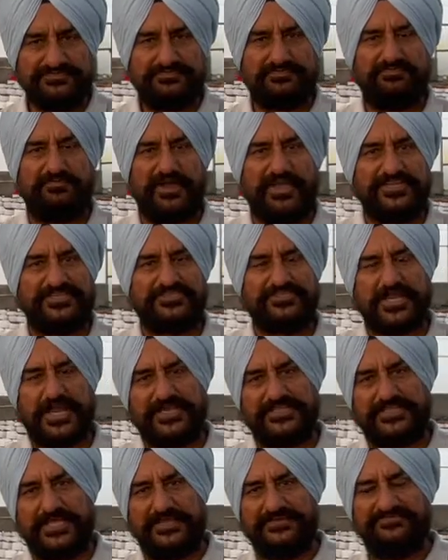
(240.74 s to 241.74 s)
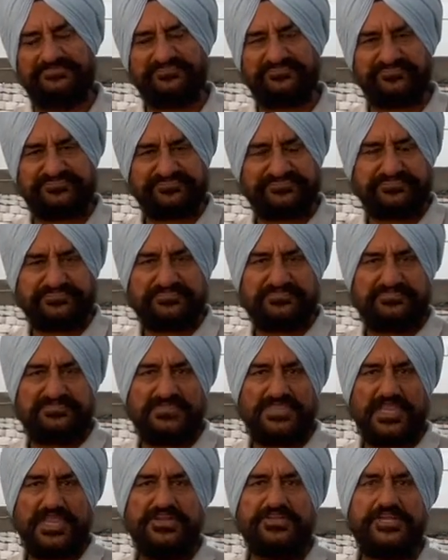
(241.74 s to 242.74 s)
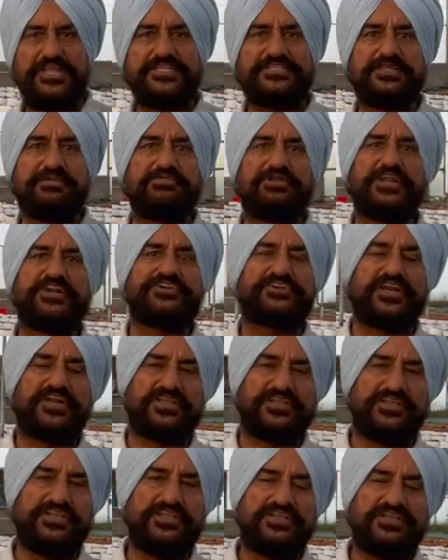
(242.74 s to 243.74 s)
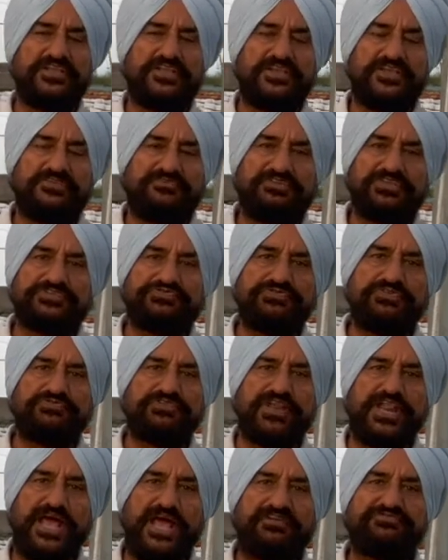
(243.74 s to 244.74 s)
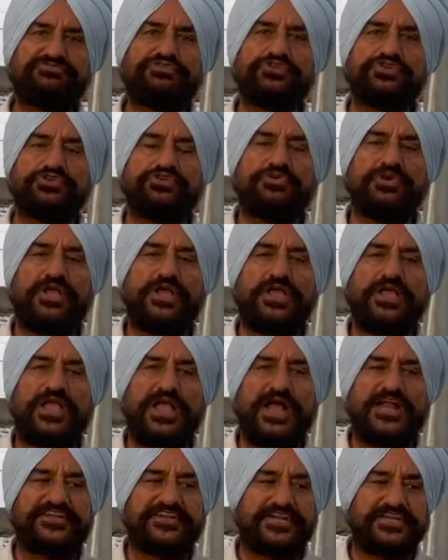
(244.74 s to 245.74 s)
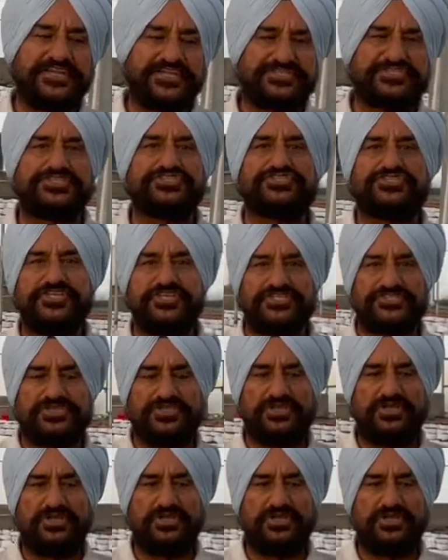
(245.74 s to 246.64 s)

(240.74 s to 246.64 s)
vines, and then take them laterally, which we will have to do at a later stage.